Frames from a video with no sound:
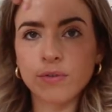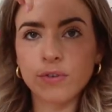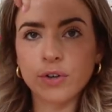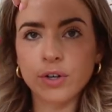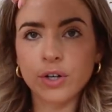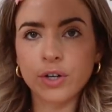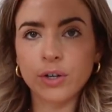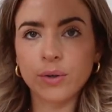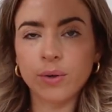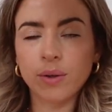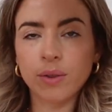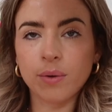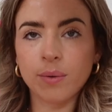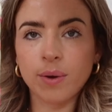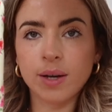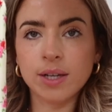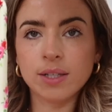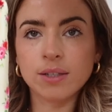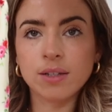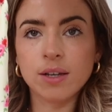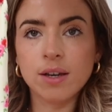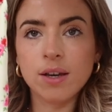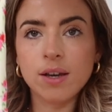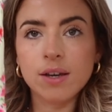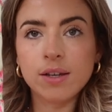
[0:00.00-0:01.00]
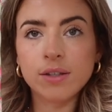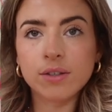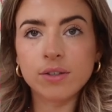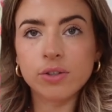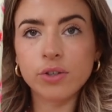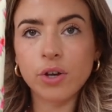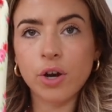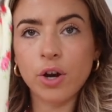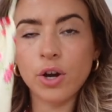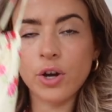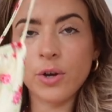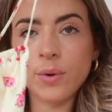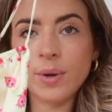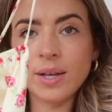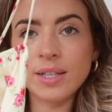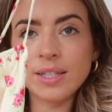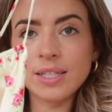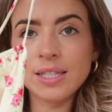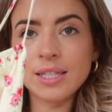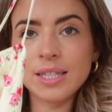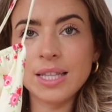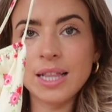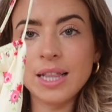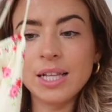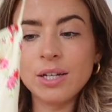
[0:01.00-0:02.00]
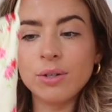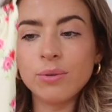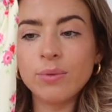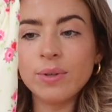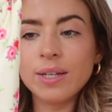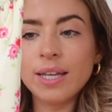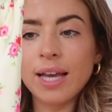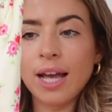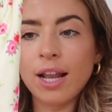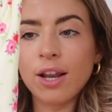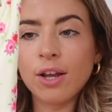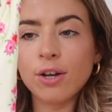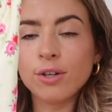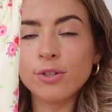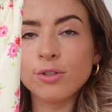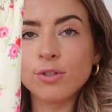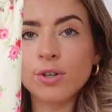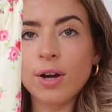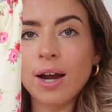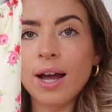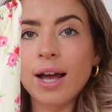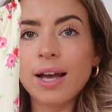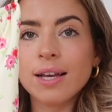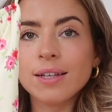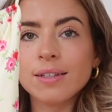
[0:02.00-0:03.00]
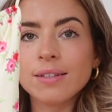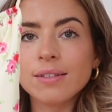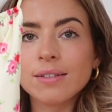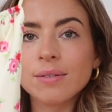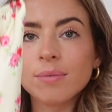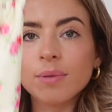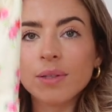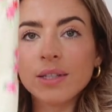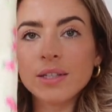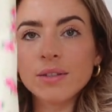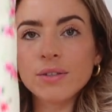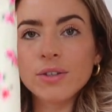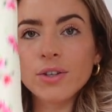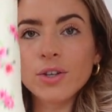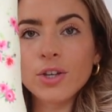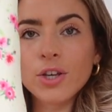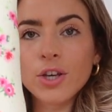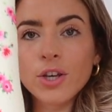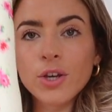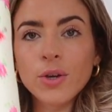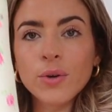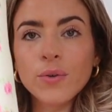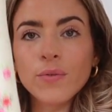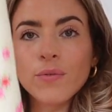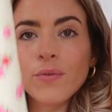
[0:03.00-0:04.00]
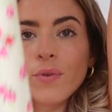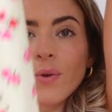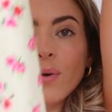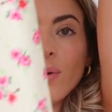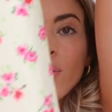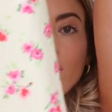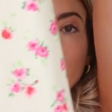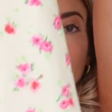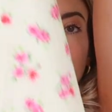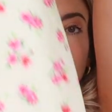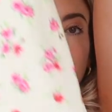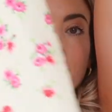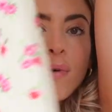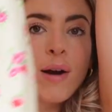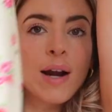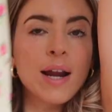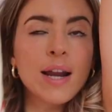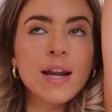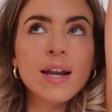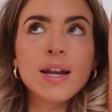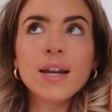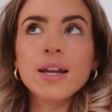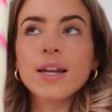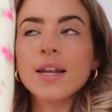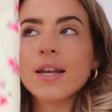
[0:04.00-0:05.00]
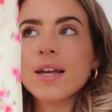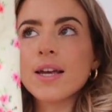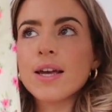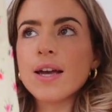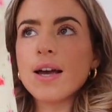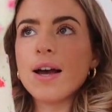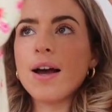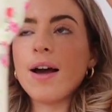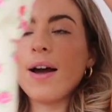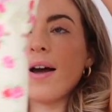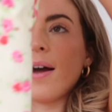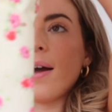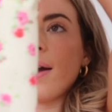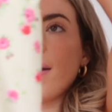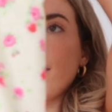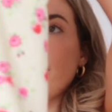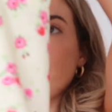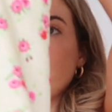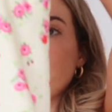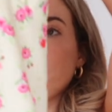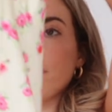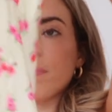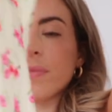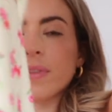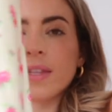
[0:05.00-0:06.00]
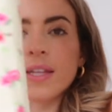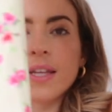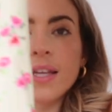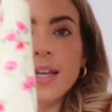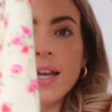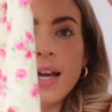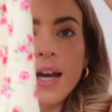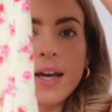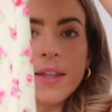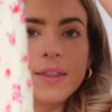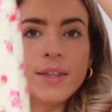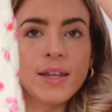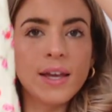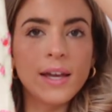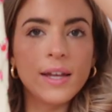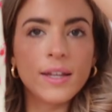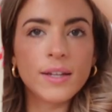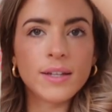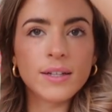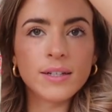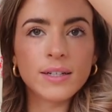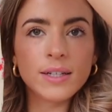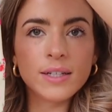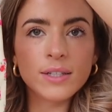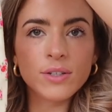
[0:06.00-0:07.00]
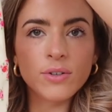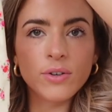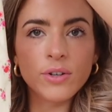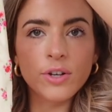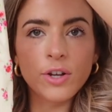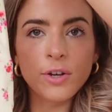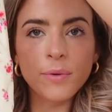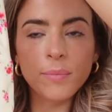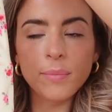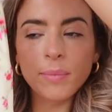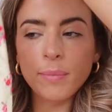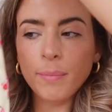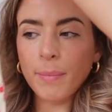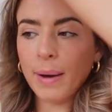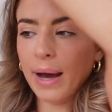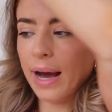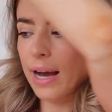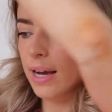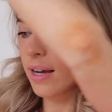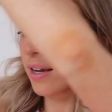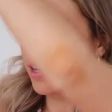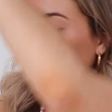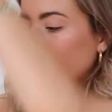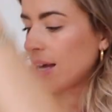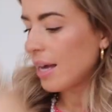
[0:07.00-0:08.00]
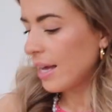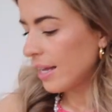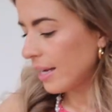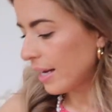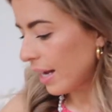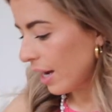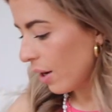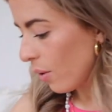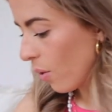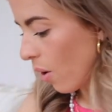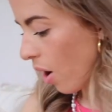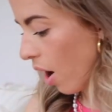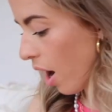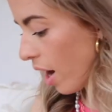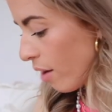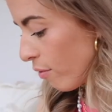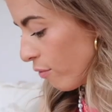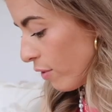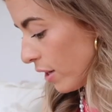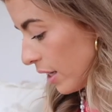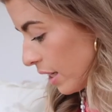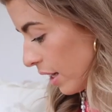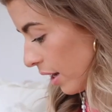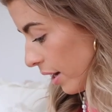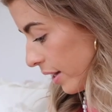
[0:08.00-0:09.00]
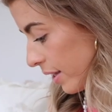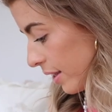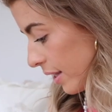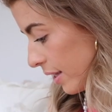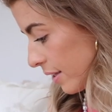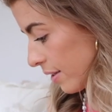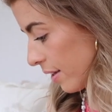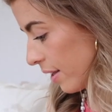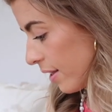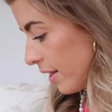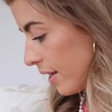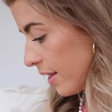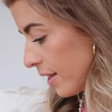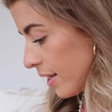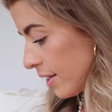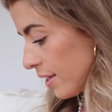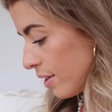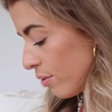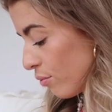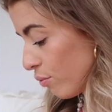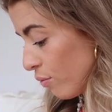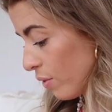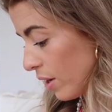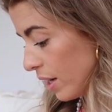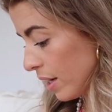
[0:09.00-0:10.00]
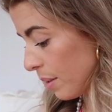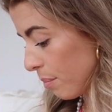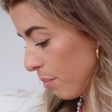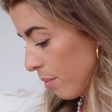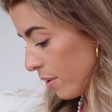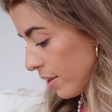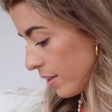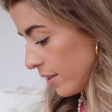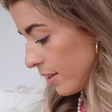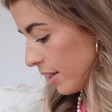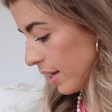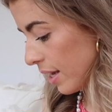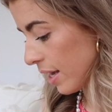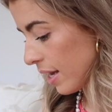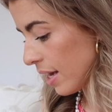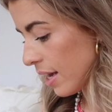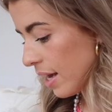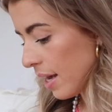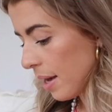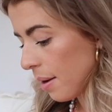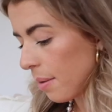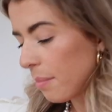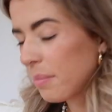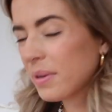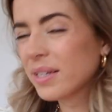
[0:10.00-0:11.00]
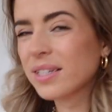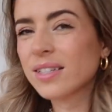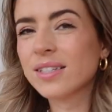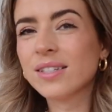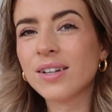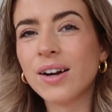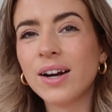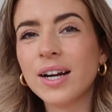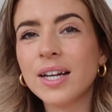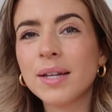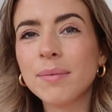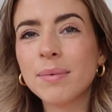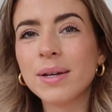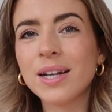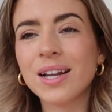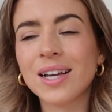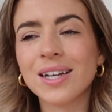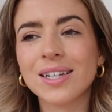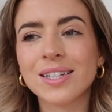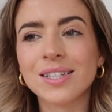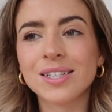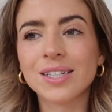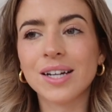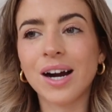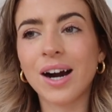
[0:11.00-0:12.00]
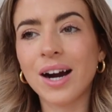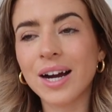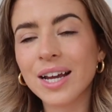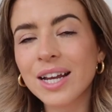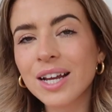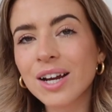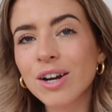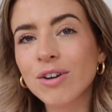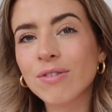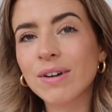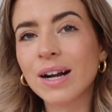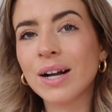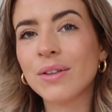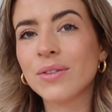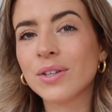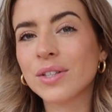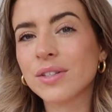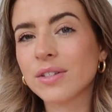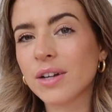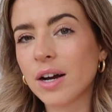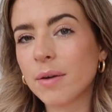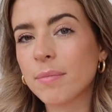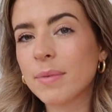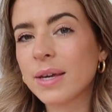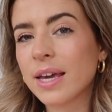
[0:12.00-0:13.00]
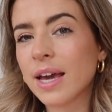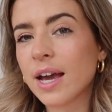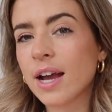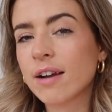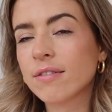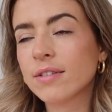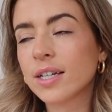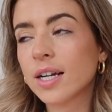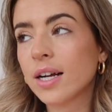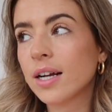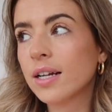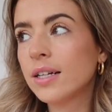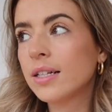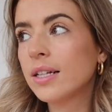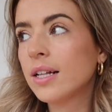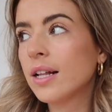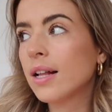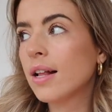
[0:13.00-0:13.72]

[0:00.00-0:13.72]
through otherwise. So it's this little yellow dress with this cute floral print. Um, and then it's got no back. Now, I really like this. I think this is really pretty. But it's a tiny bit like tight around the tummy area.